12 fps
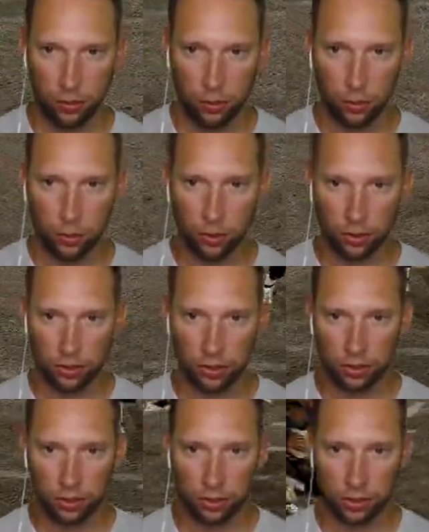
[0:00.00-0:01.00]
Woo.
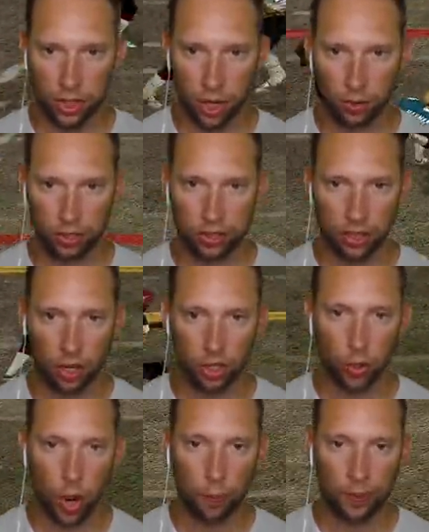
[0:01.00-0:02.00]
Jonas, are
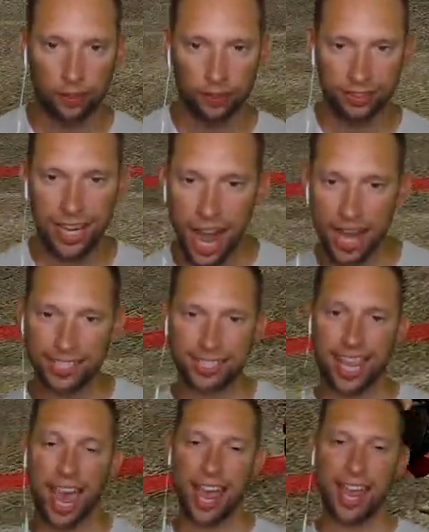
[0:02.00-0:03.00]
you open?
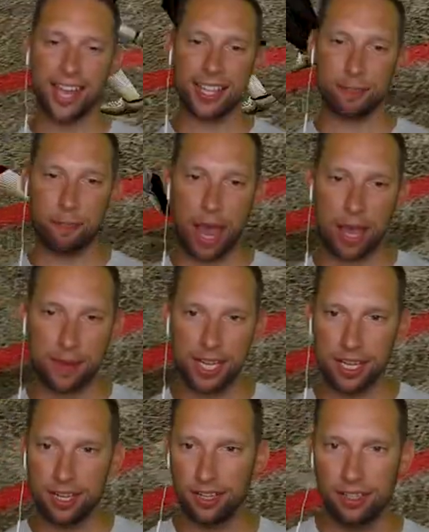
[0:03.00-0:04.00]
Nice hands,
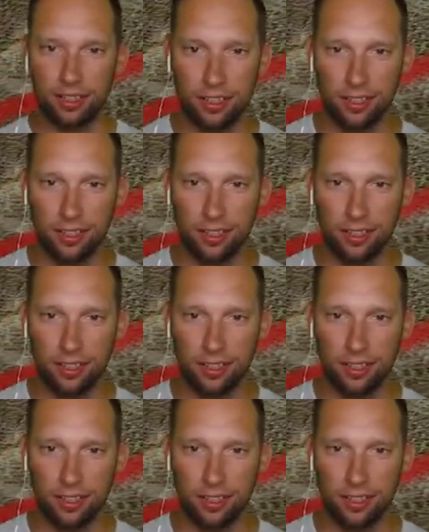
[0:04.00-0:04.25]
baby.